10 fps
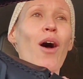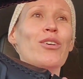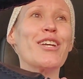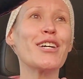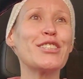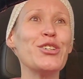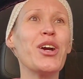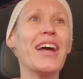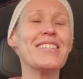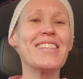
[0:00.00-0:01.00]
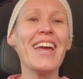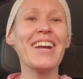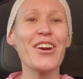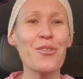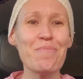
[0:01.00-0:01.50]
I will talk to you guys
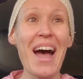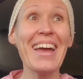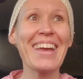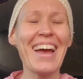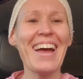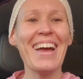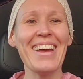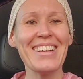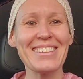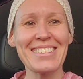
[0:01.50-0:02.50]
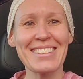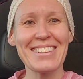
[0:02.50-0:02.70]
later. Bye, guys.